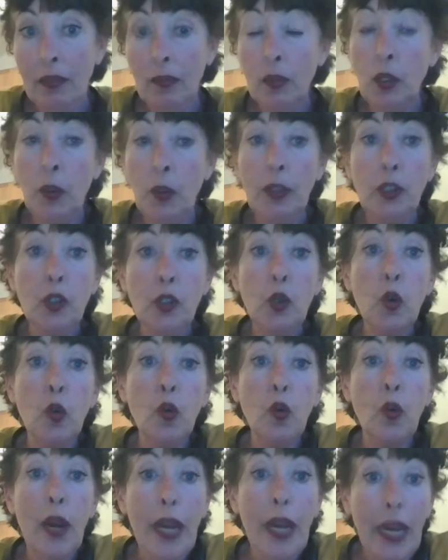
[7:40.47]
So it's
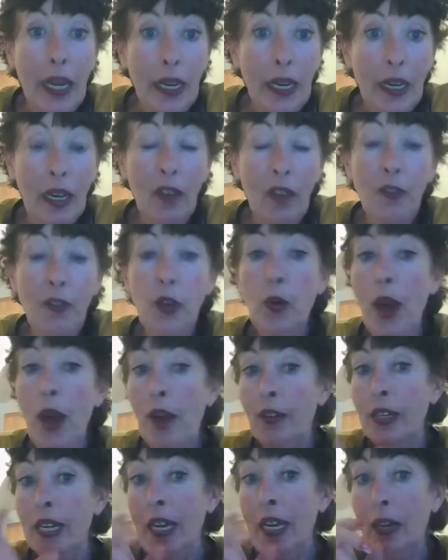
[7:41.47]
great if you
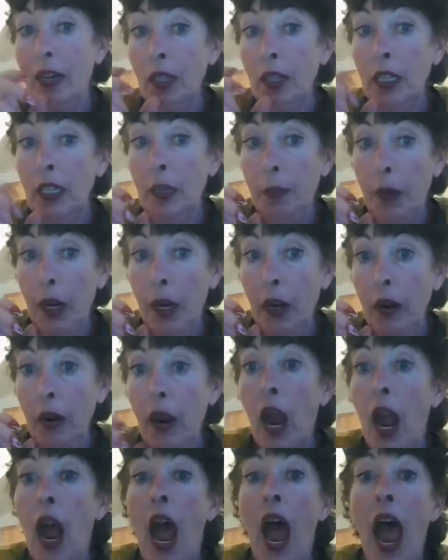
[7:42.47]
have a nail clipper
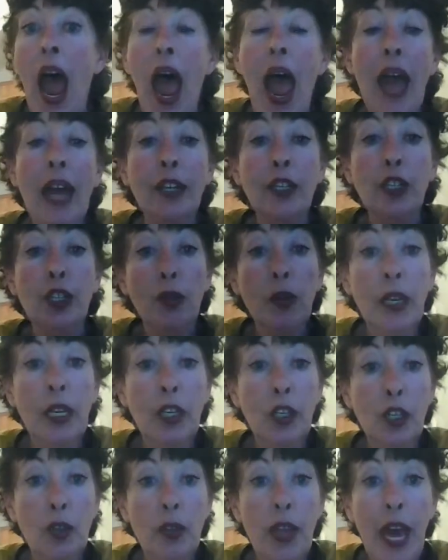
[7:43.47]
and you
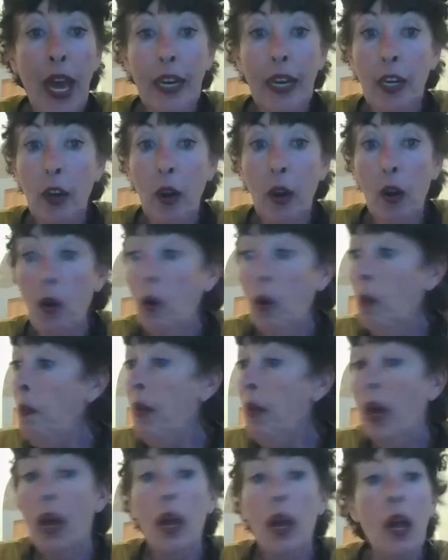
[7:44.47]
can do that at home.